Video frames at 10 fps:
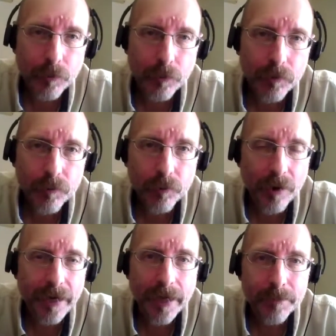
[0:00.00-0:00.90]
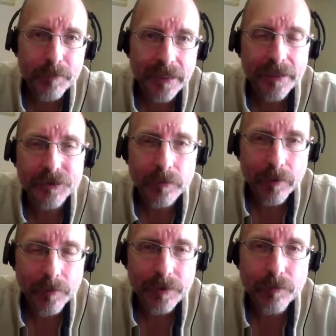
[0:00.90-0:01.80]
creating amnesia, where
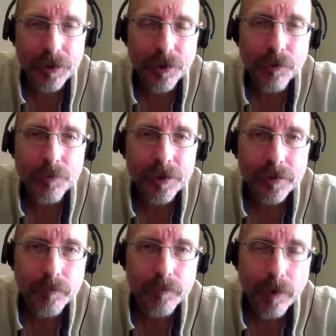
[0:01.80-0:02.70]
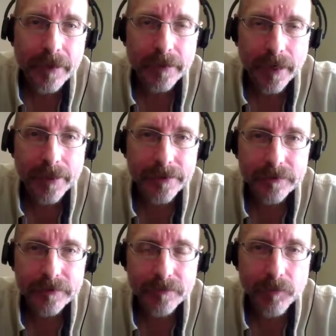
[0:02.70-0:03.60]
we don't really
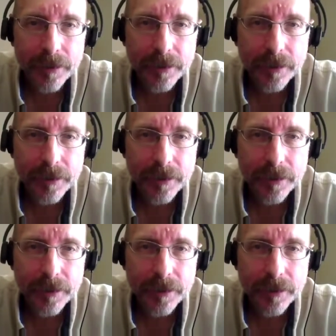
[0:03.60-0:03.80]
recognize